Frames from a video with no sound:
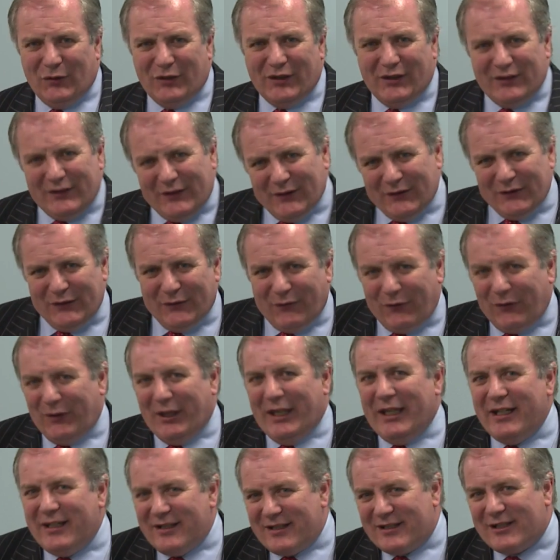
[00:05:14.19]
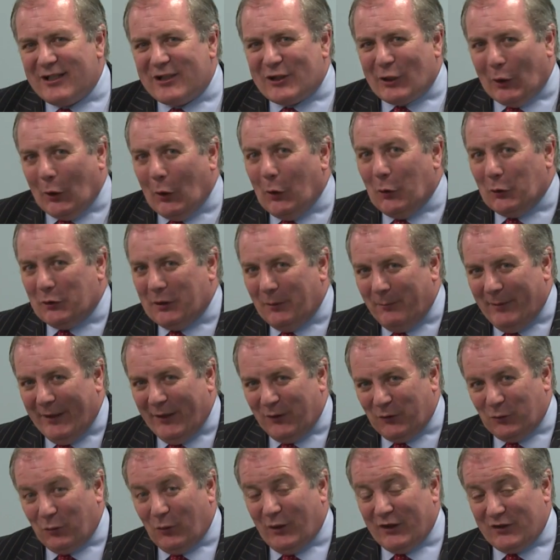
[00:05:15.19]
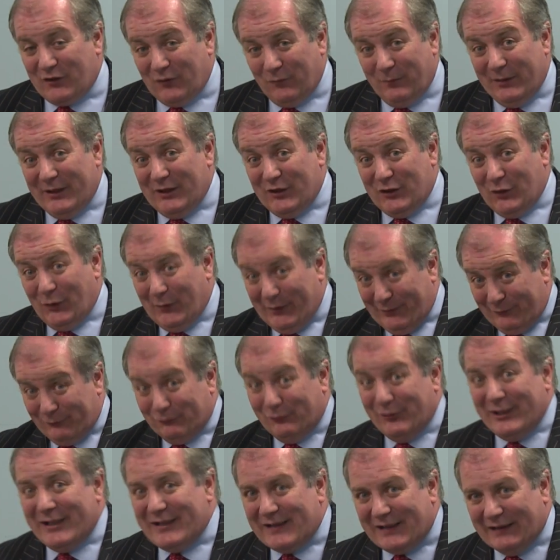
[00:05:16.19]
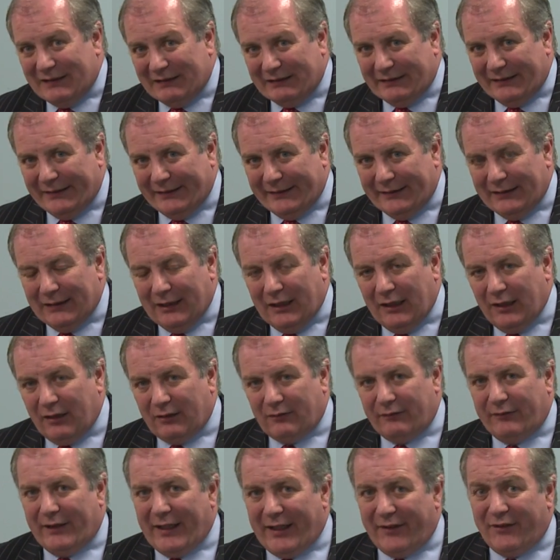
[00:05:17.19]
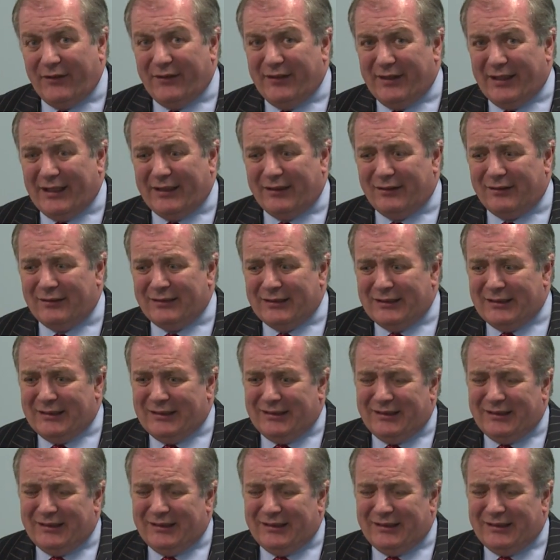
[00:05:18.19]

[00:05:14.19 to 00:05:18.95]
you have things to talk about, what you've been doing recently, rather than,